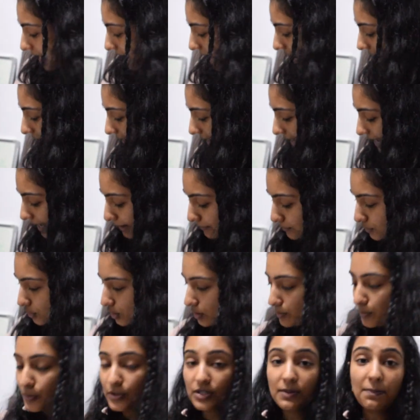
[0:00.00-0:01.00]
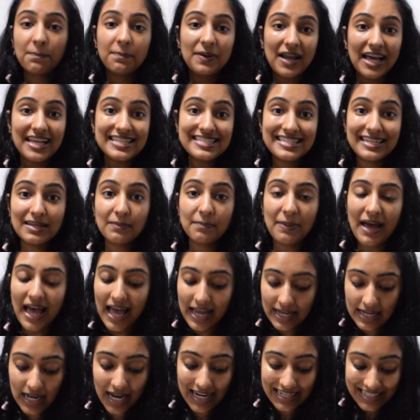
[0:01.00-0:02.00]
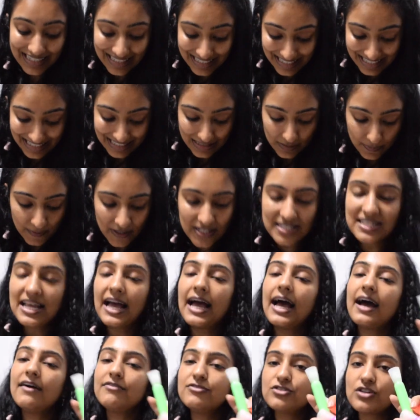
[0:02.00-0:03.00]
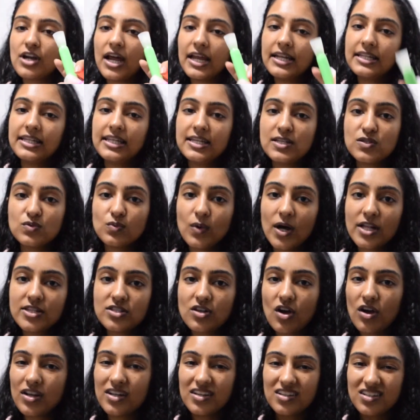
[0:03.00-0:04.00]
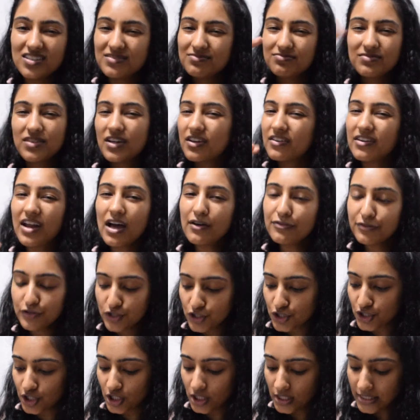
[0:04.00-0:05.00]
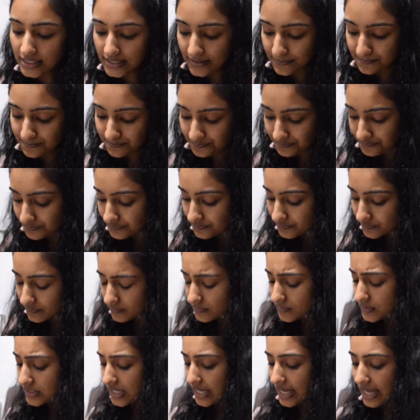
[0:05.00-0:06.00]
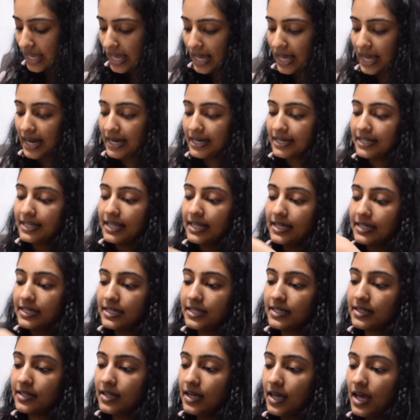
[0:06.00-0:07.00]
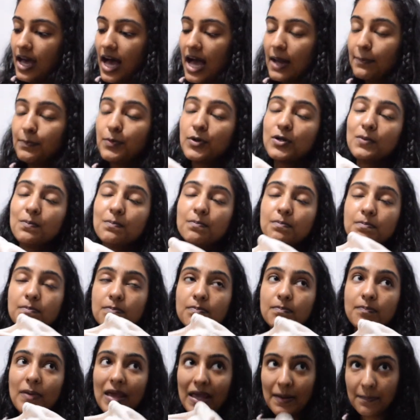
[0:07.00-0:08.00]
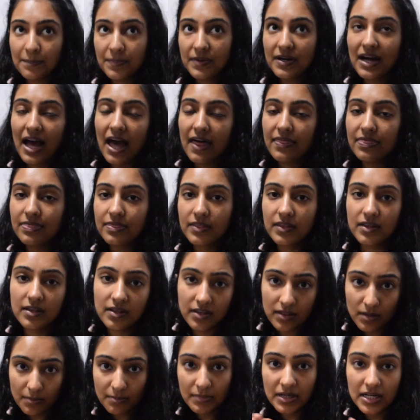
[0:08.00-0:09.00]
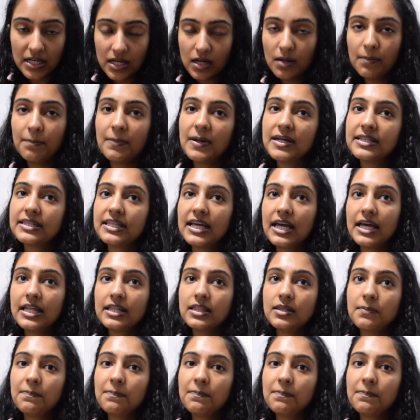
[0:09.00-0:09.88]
I am gonna put a plastic bag underneath because I have tried these once on a rough shirt, and I put paper in the middle, but then the